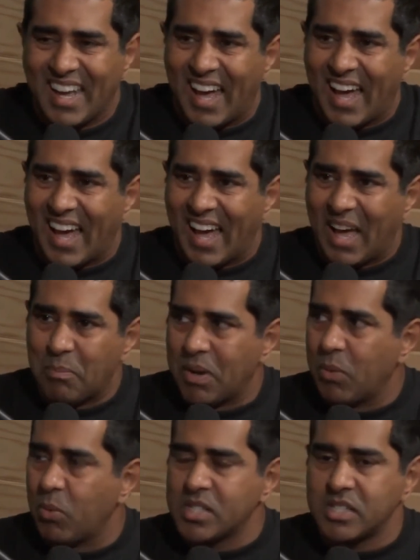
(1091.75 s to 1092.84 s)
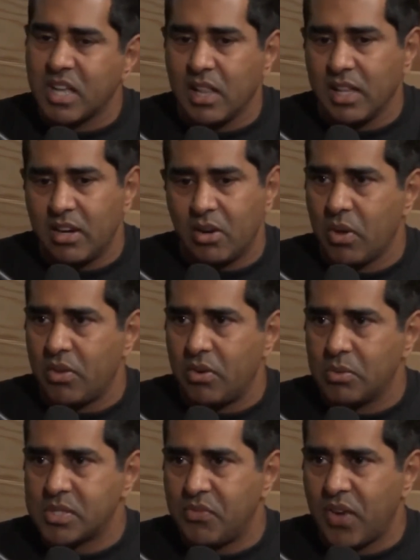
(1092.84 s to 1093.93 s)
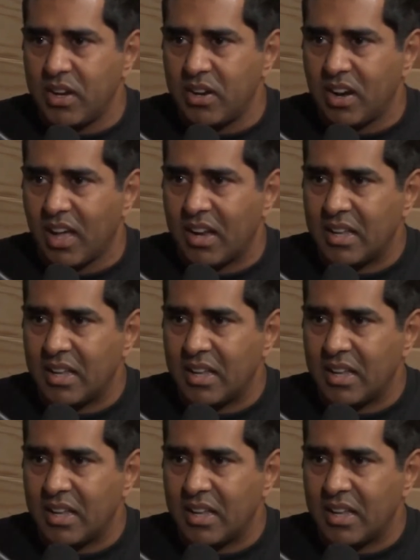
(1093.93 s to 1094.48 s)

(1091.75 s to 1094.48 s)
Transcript: But it wasn't clear whether it was funny or not,